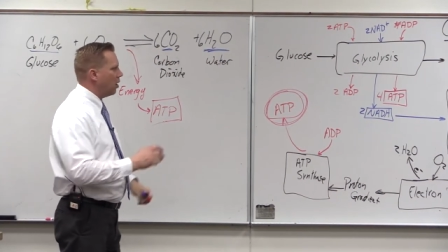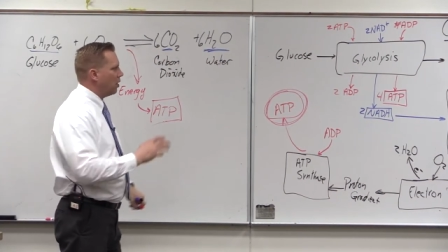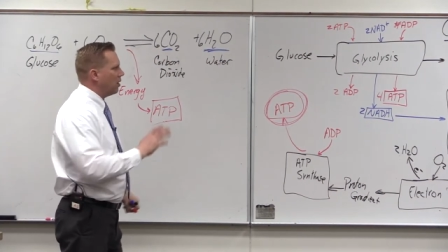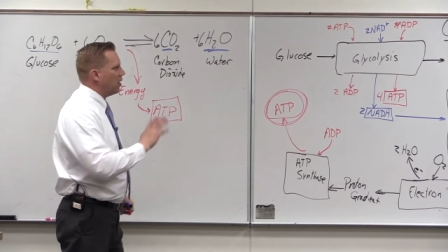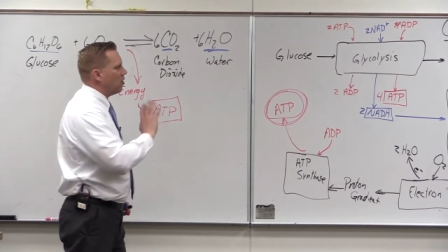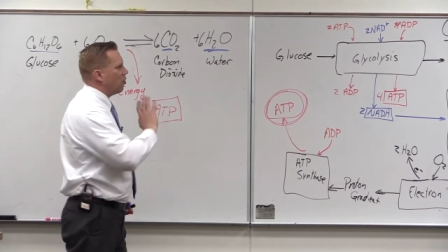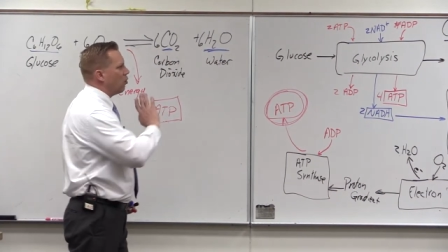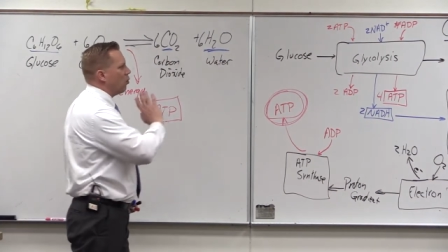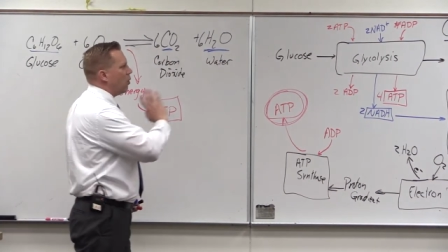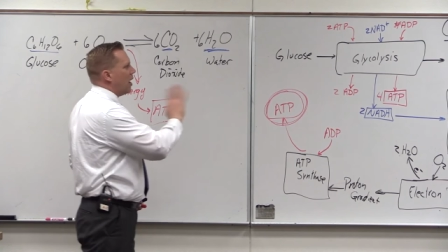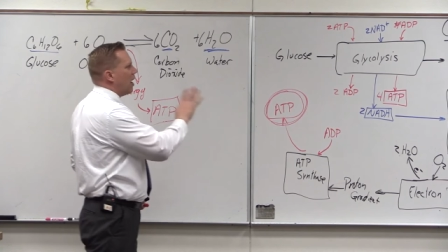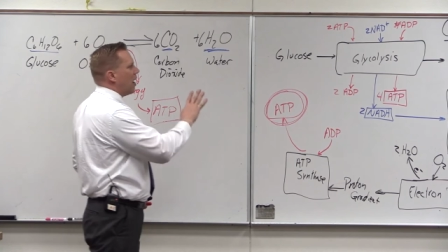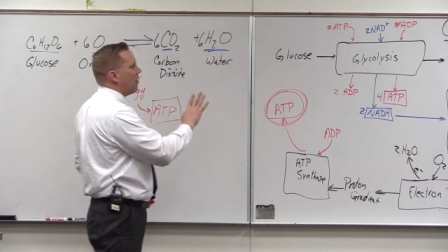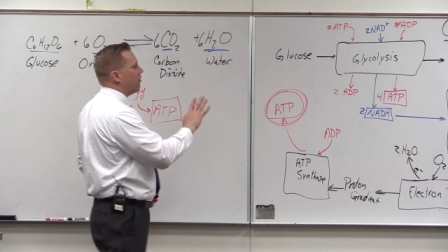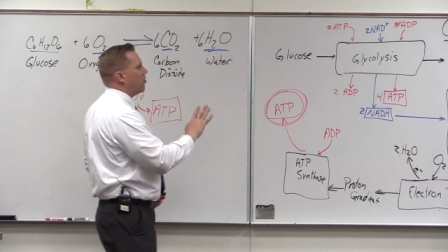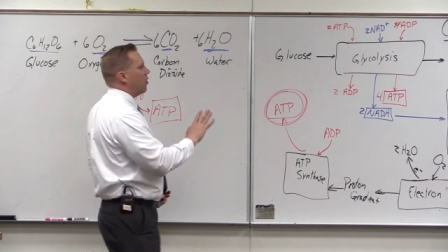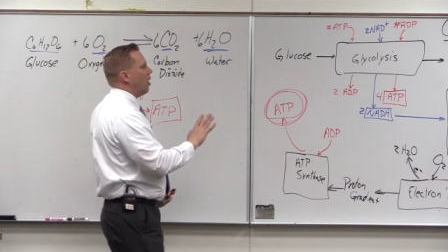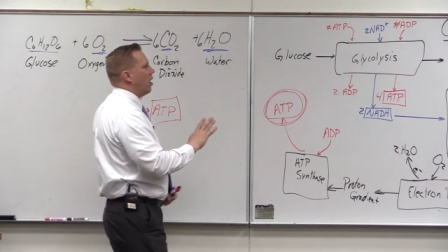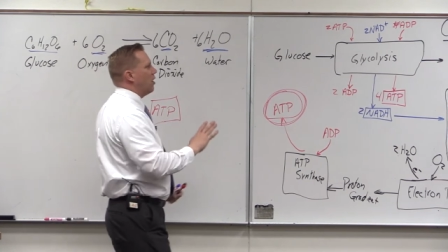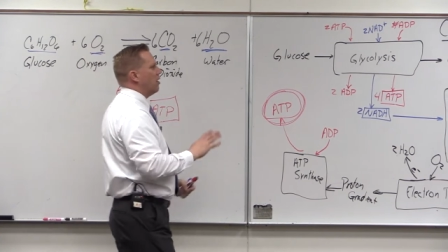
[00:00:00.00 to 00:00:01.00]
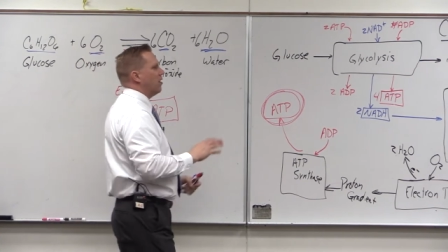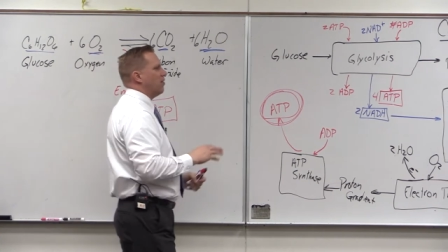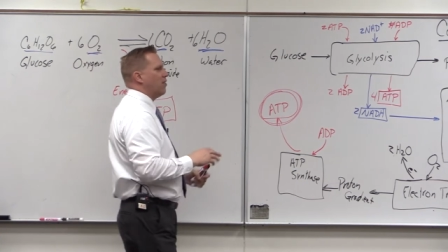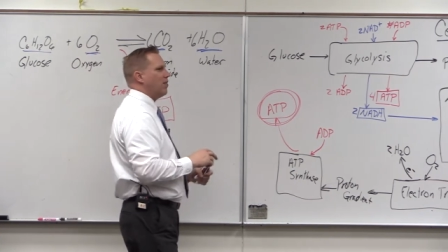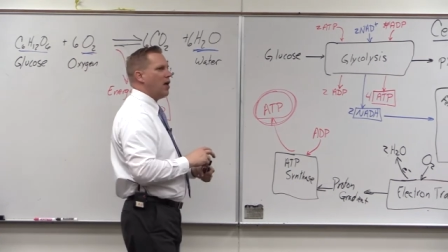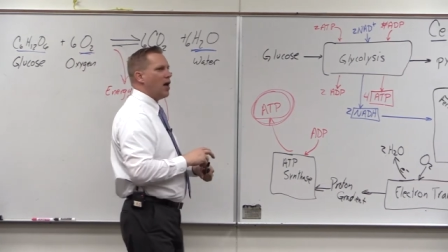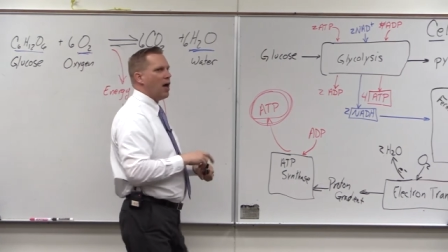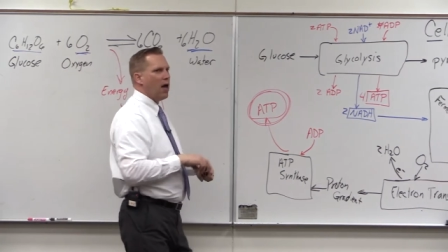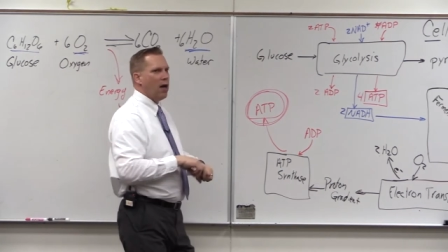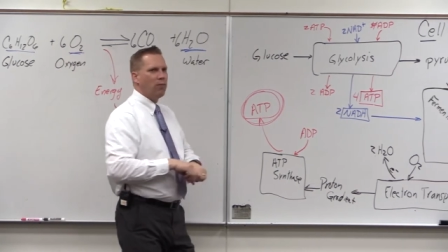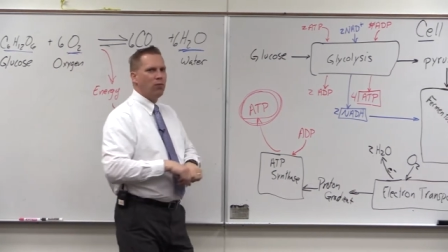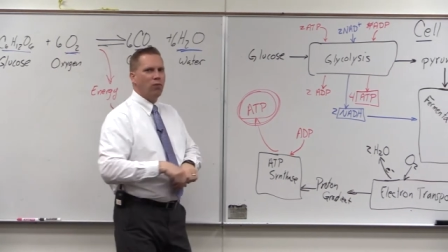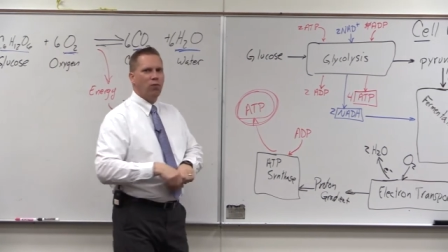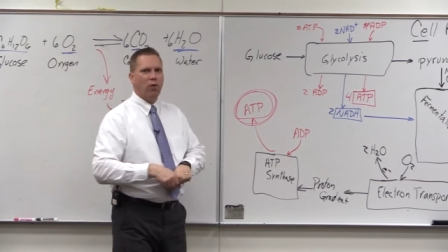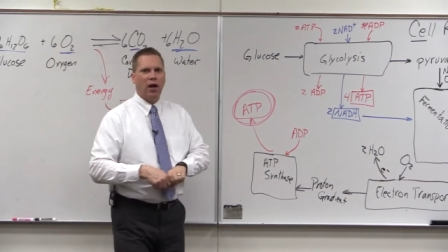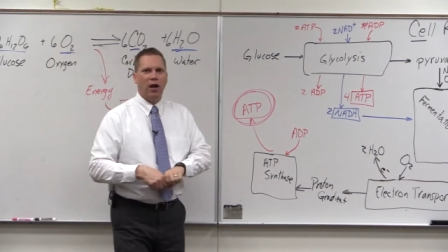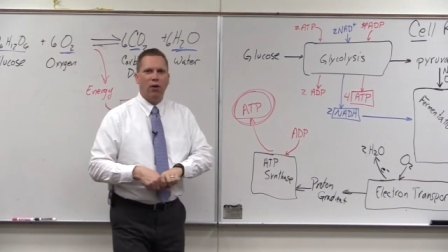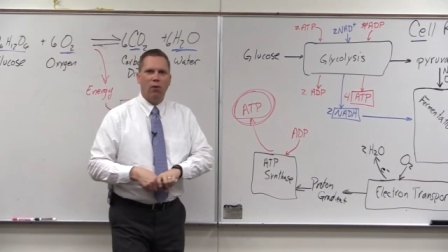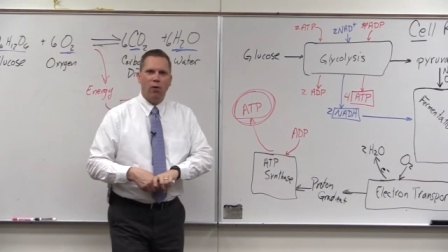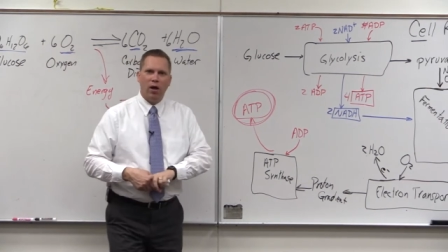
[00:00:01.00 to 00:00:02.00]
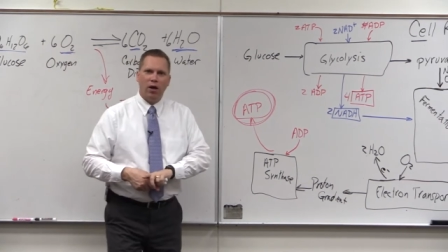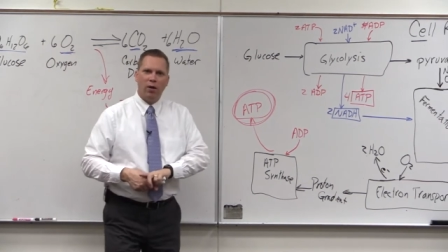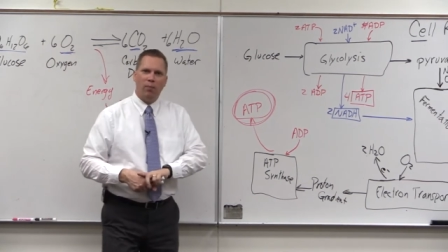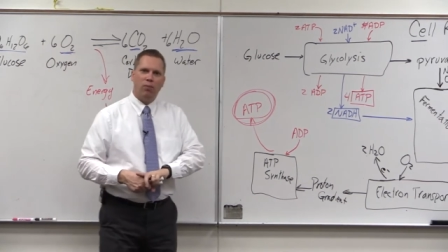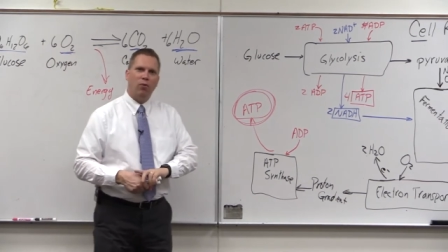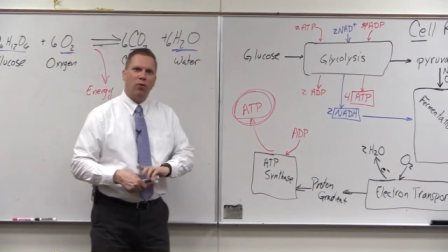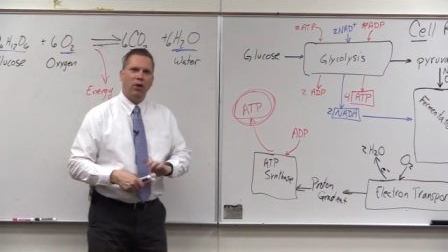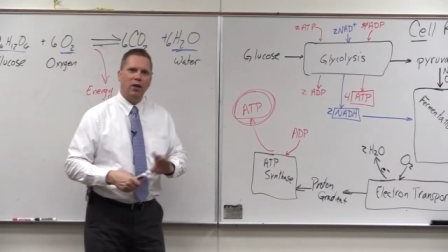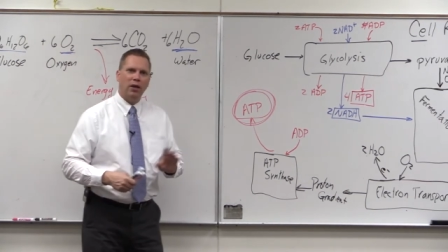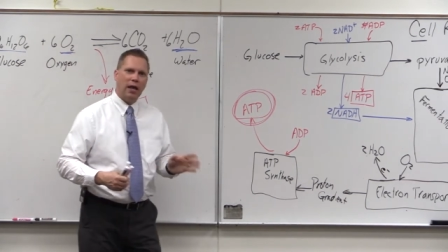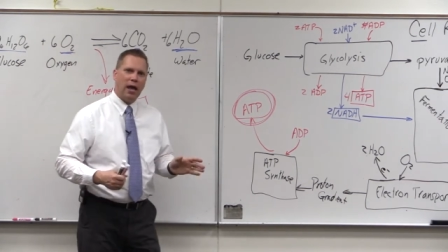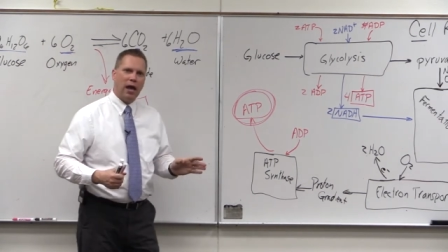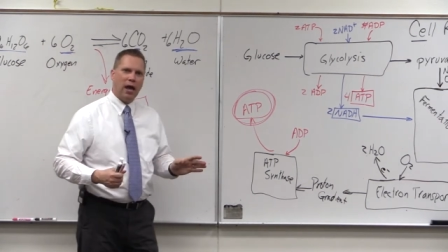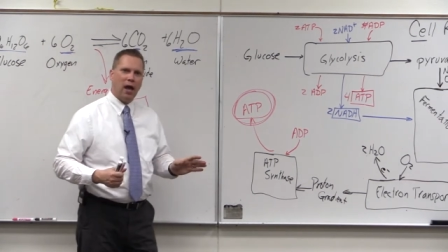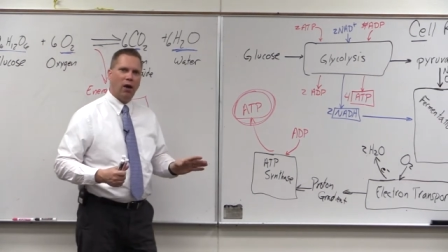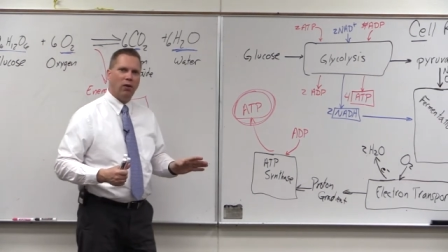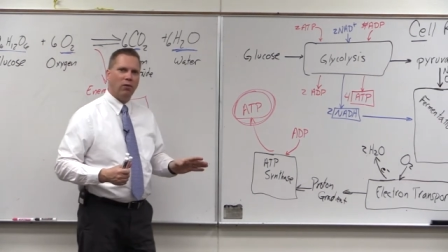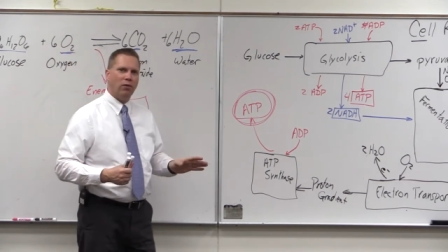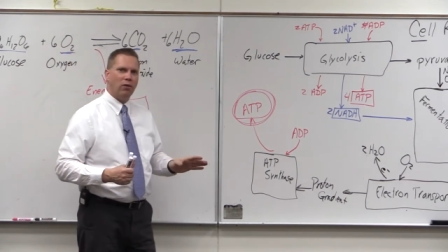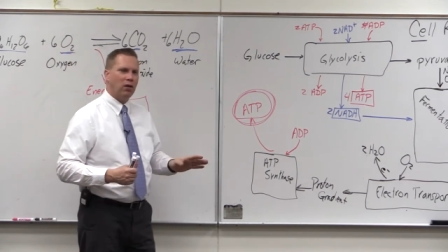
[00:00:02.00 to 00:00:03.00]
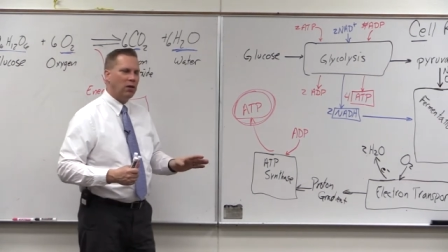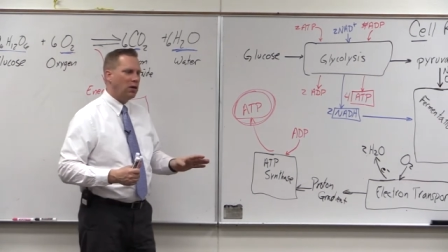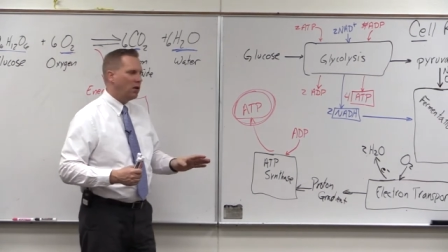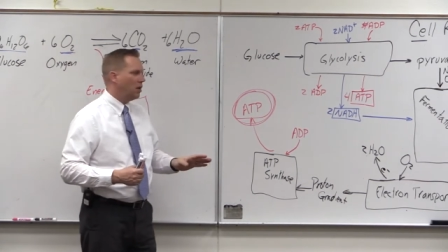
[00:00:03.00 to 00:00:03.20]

Now, the way I've drawn this up, what I want to point out